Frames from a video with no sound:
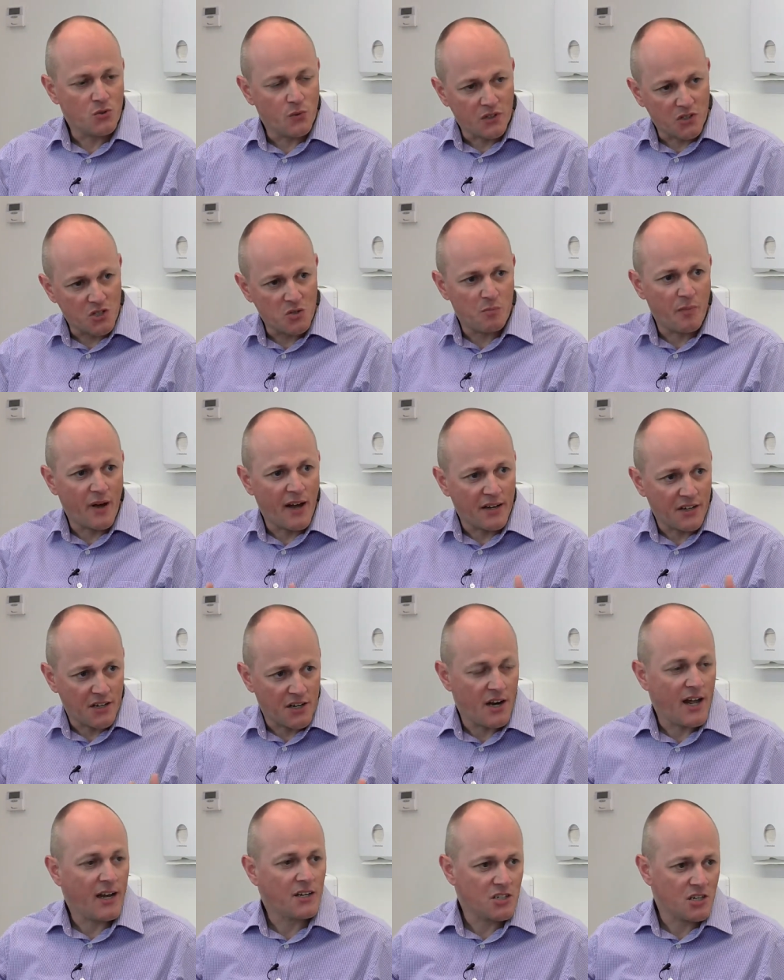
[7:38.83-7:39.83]
to
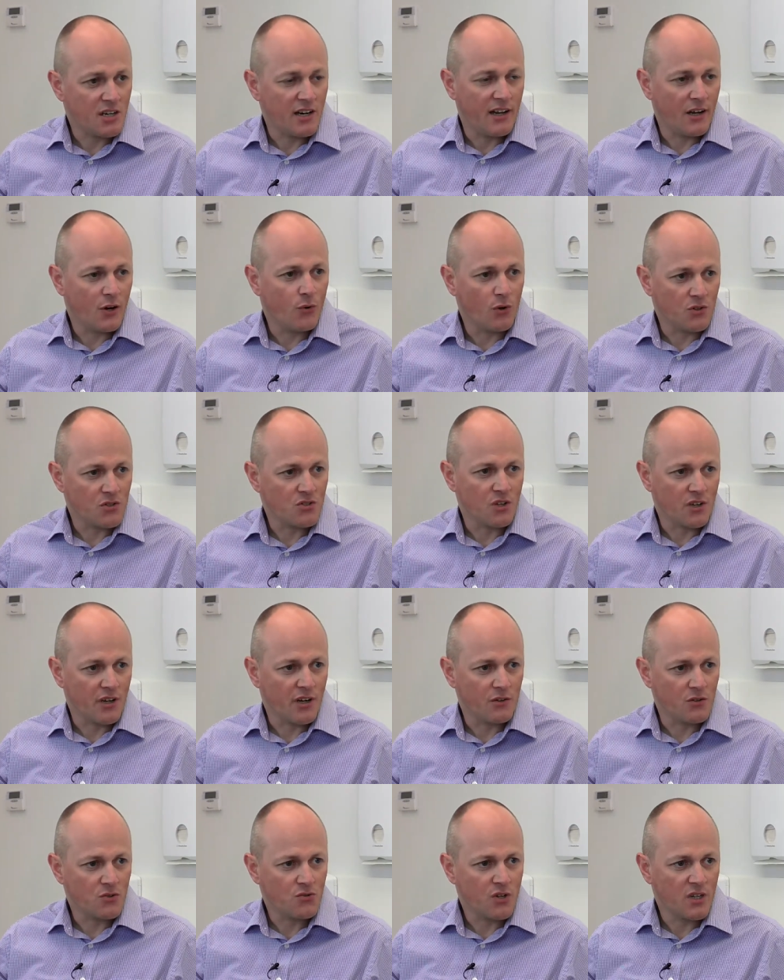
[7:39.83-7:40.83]
expand nationally across the
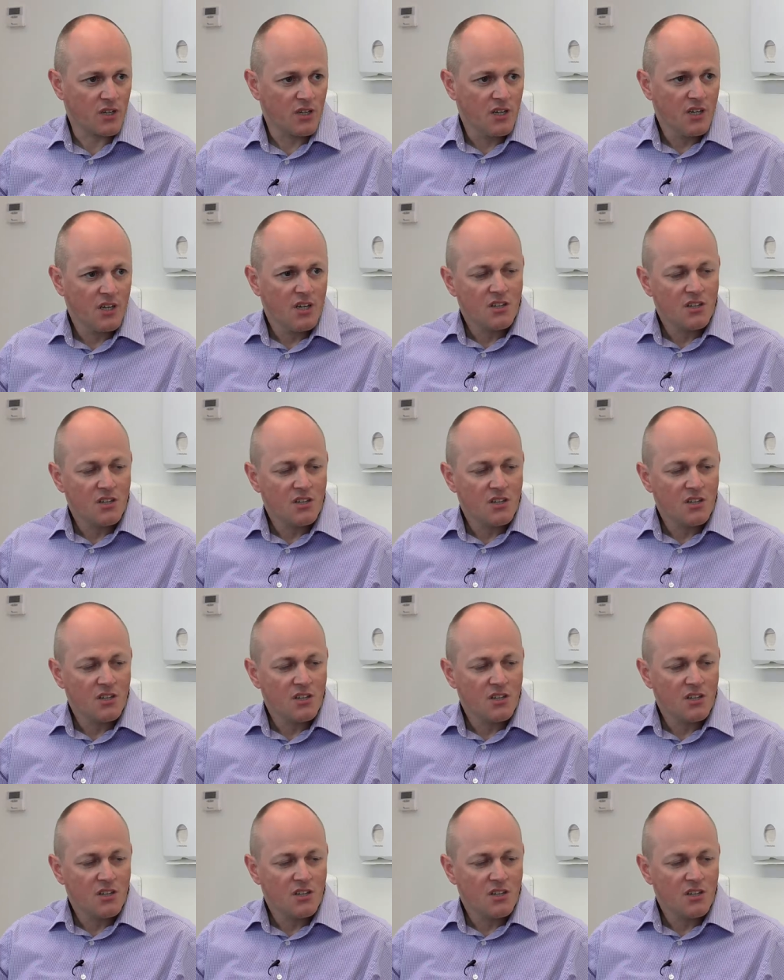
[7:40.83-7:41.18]
country.